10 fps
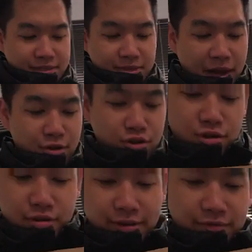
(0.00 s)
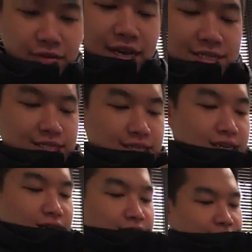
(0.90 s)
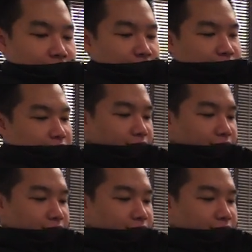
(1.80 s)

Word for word: Mr. Michael here. If you guys see this